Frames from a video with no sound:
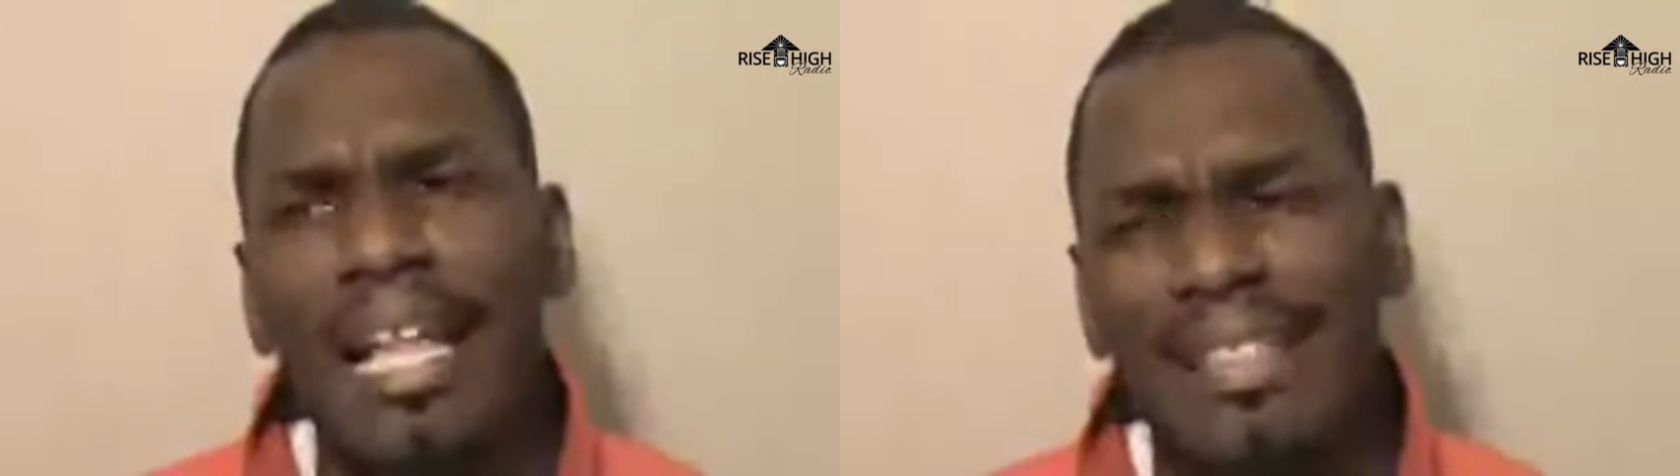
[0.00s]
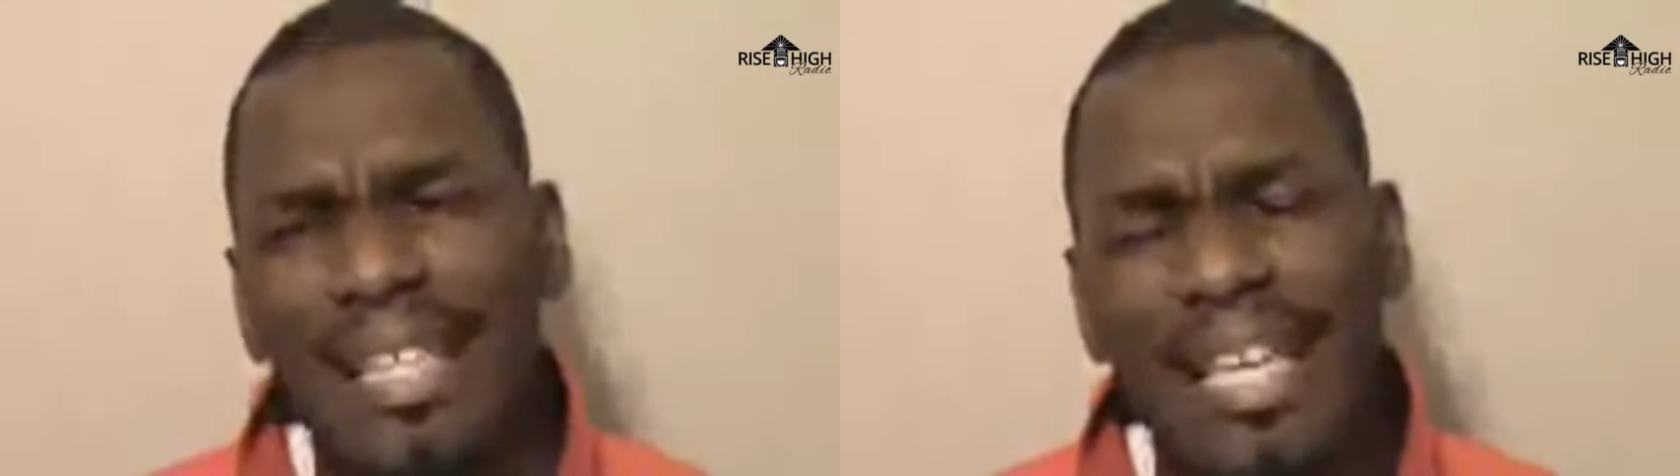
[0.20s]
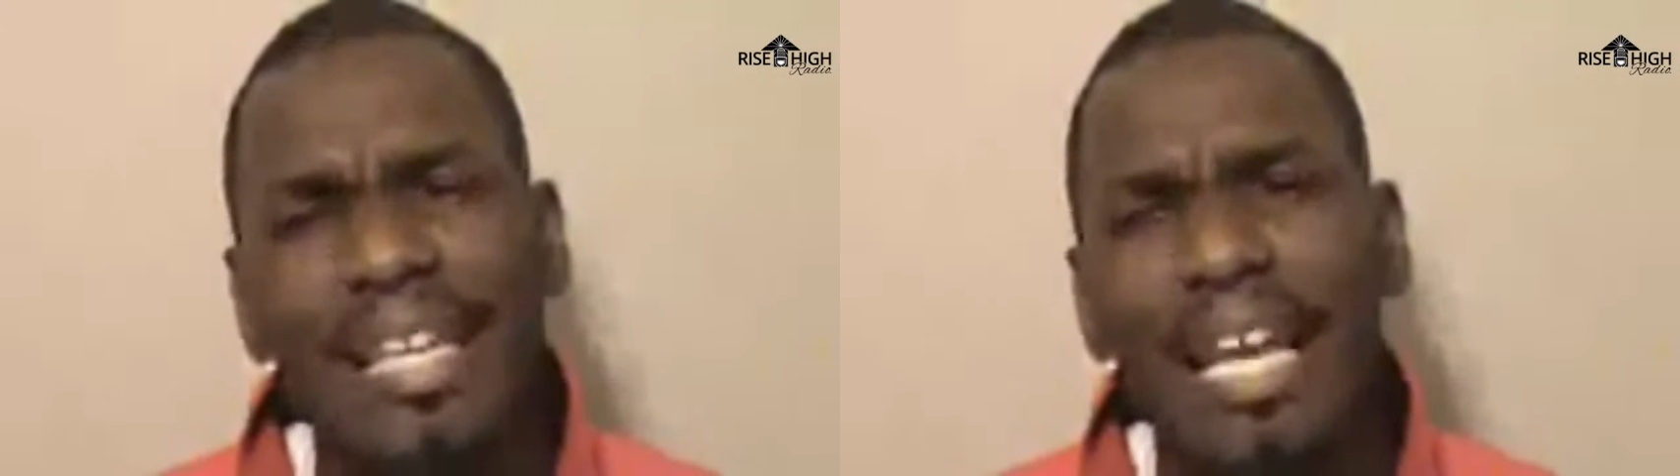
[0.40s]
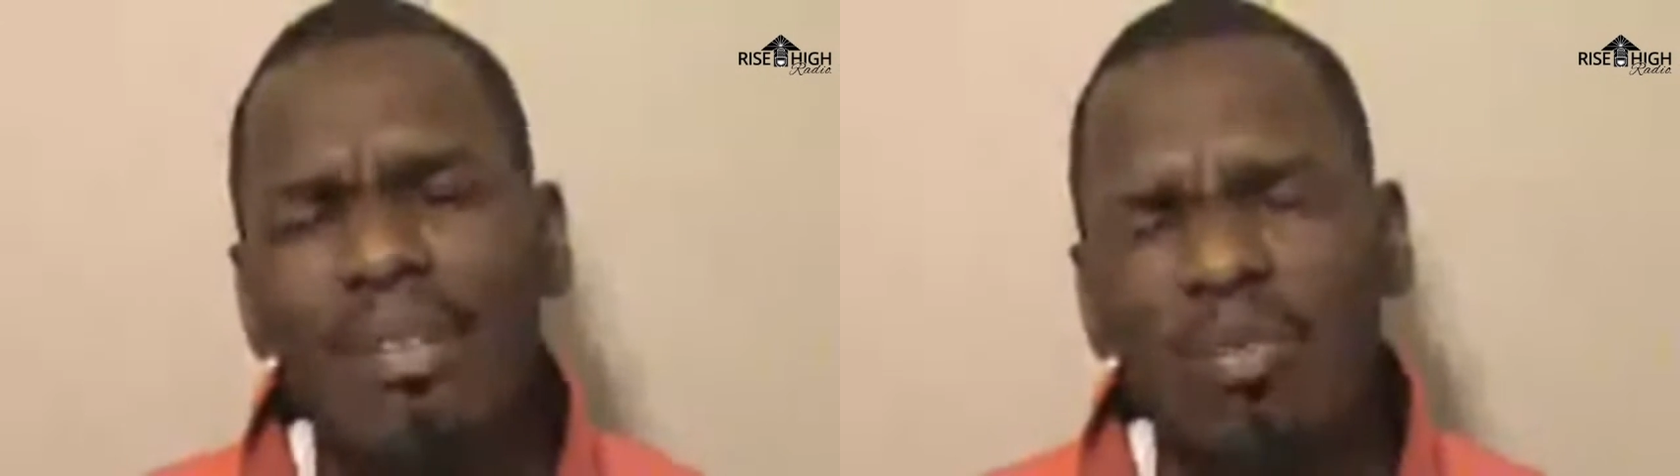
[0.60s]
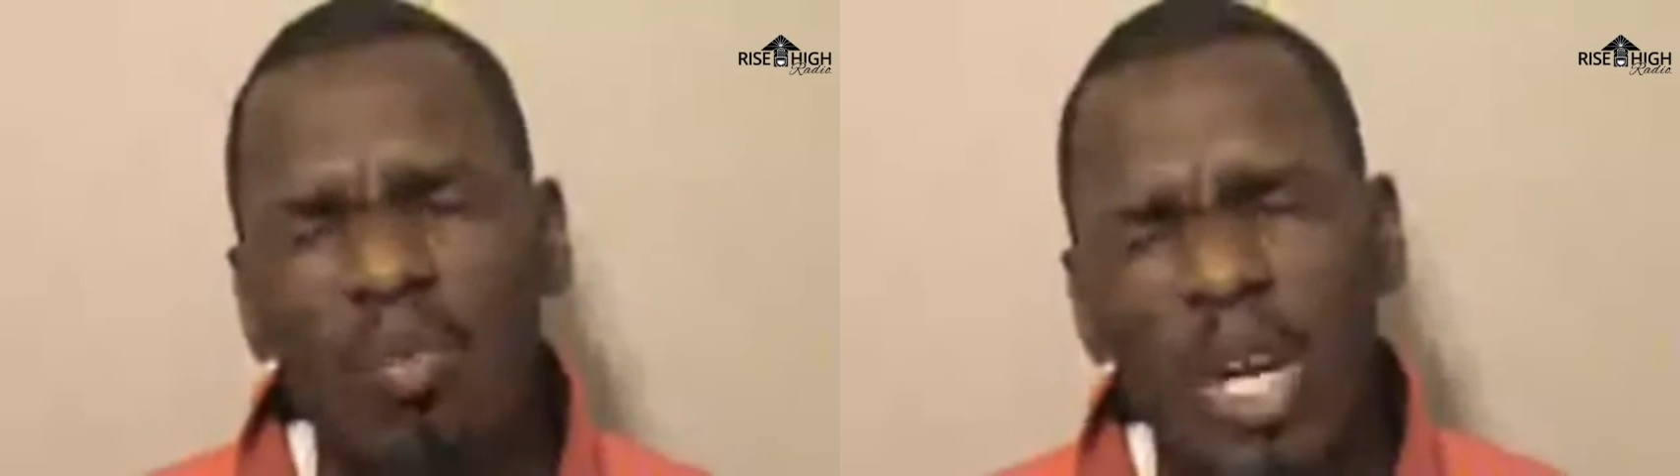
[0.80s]
that thing
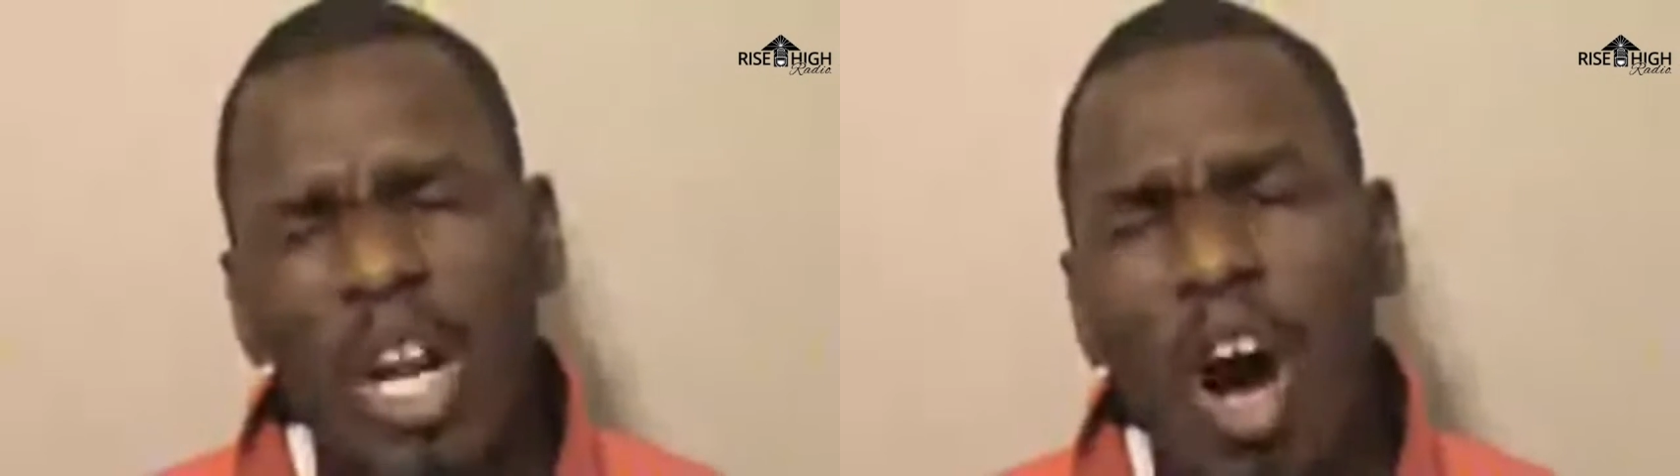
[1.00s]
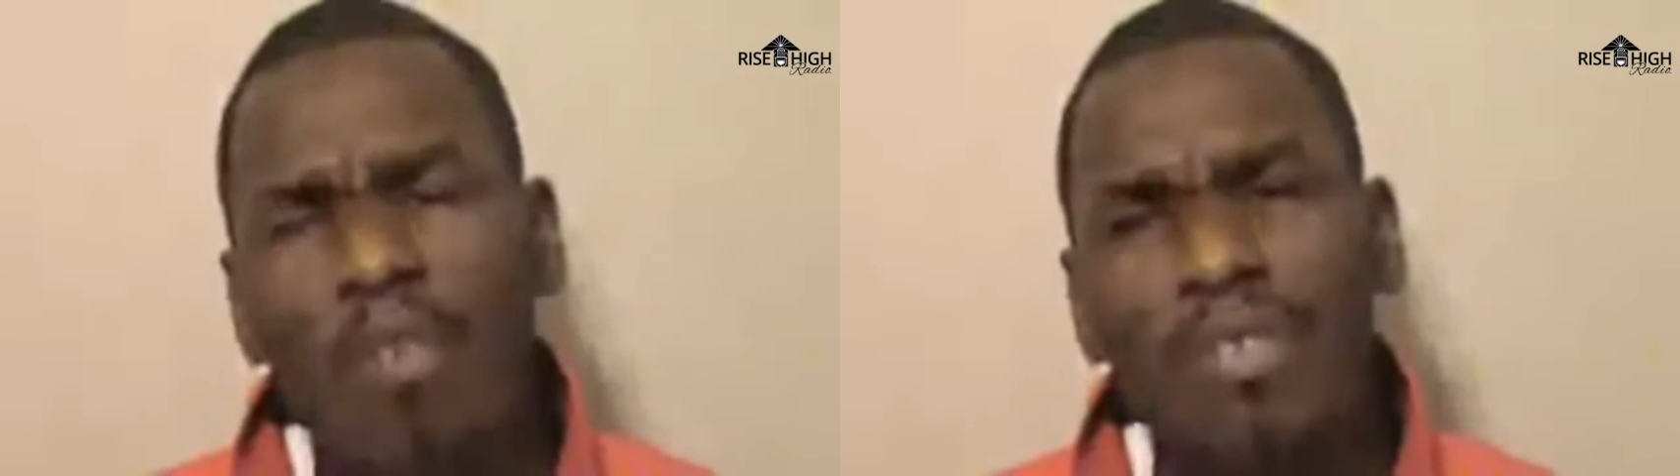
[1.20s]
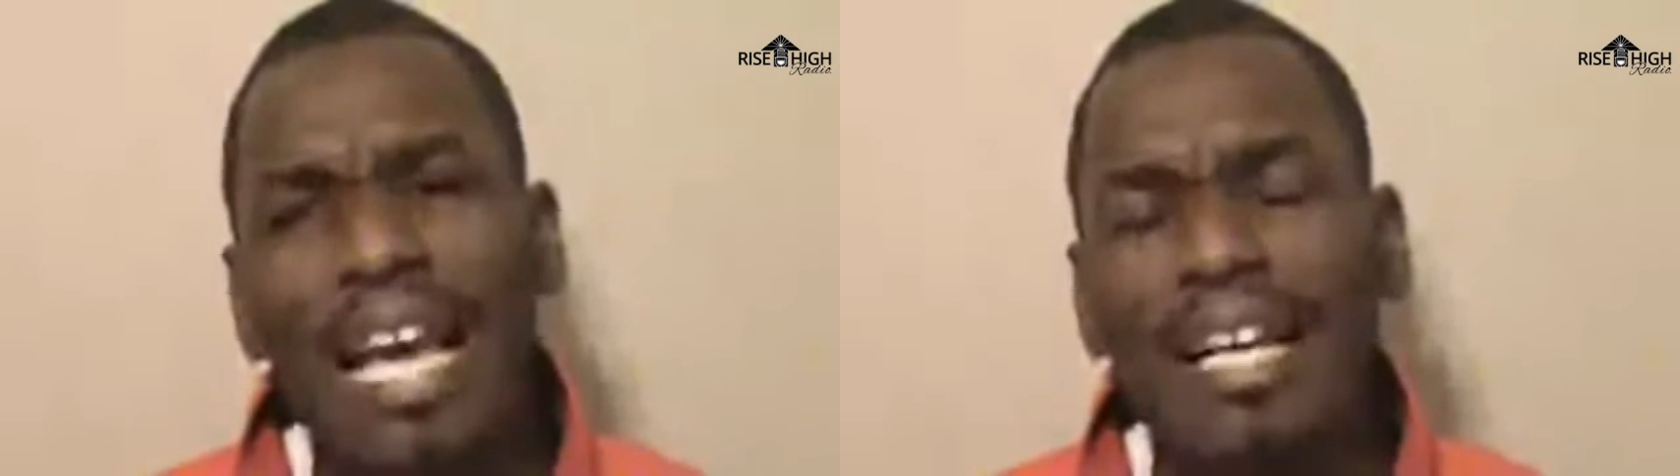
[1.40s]
that went off